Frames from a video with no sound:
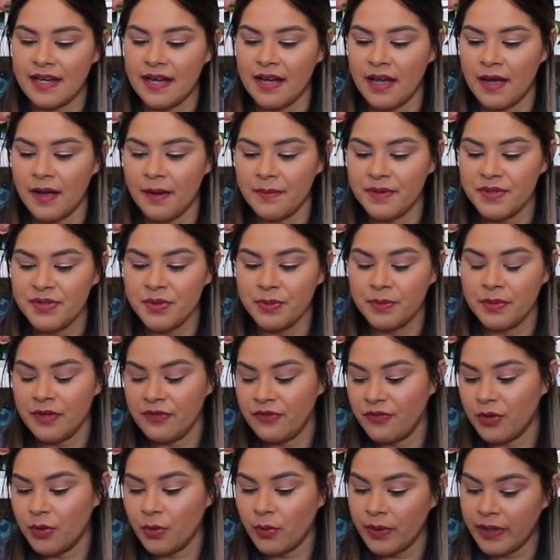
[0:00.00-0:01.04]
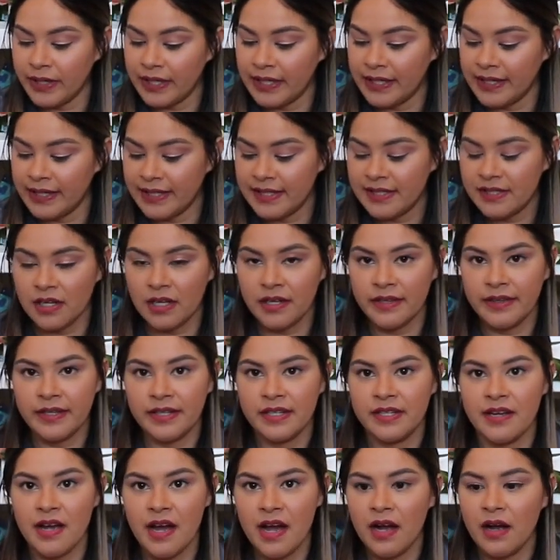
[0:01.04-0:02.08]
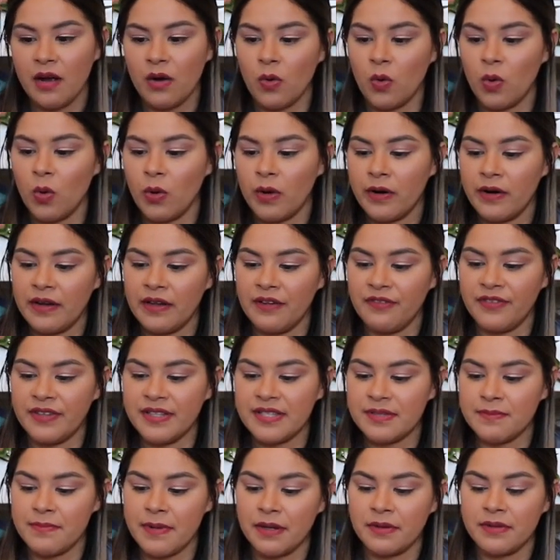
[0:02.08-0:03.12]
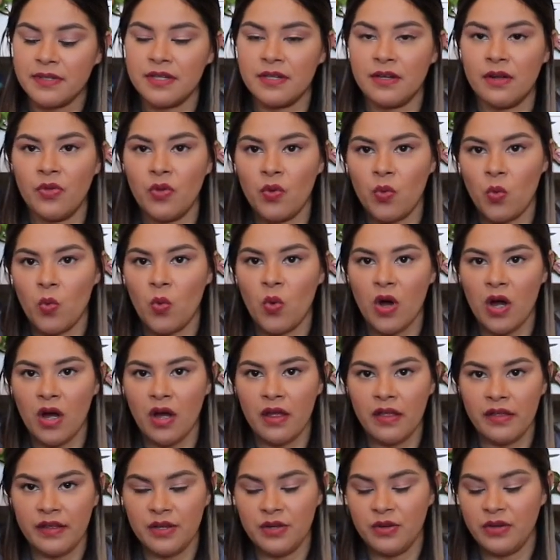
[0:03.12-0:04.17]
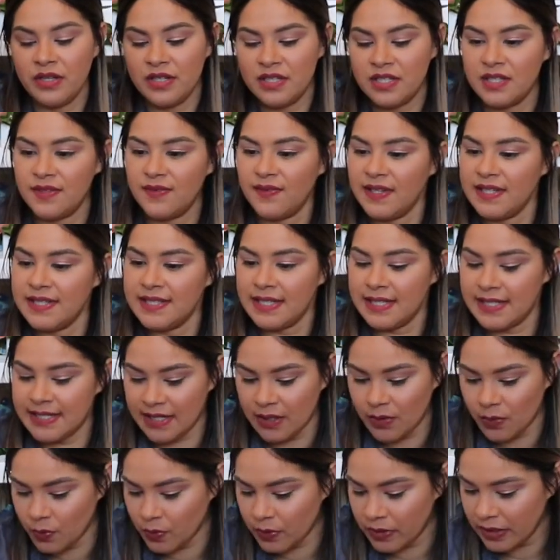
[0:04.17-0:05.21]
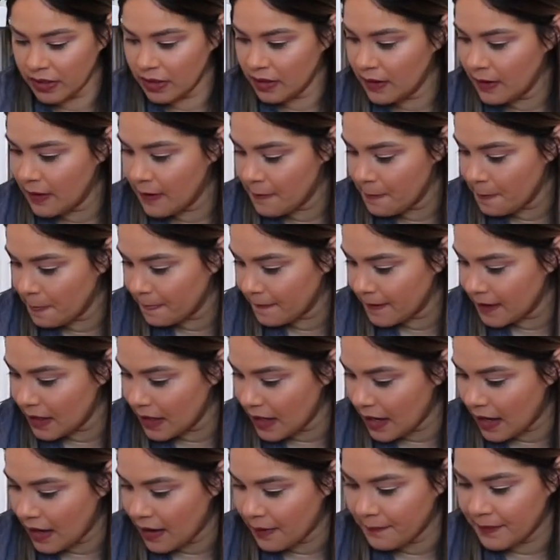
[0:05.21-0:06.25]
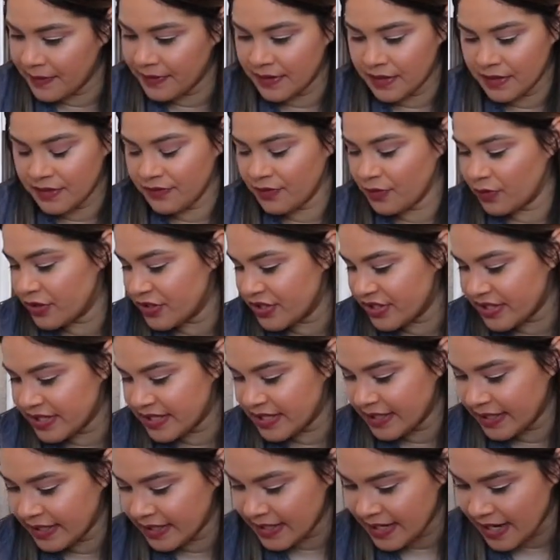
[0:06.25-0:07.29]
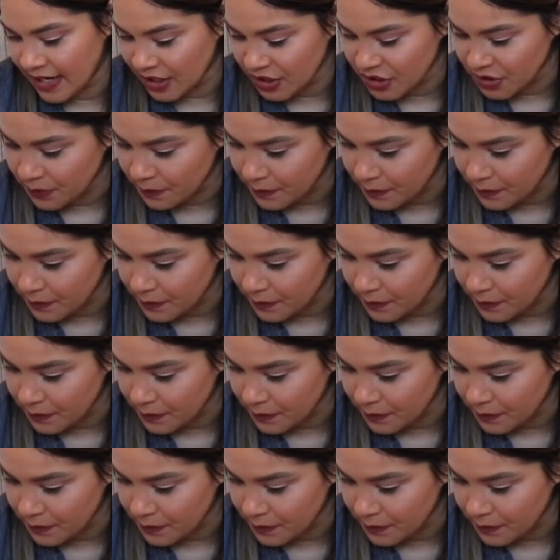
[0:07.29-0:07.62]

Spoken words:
I'm assuming for when it's on the dock, or if it's mounted on the wall, then you can just face it downward. And then of course it's the connection